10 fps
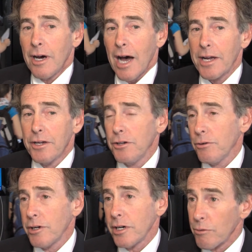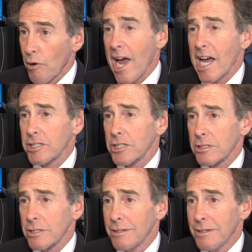I can do it in
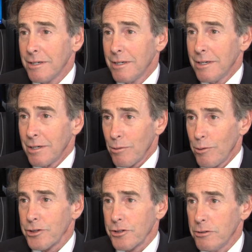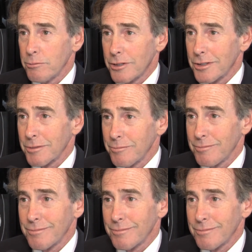rats with tumors,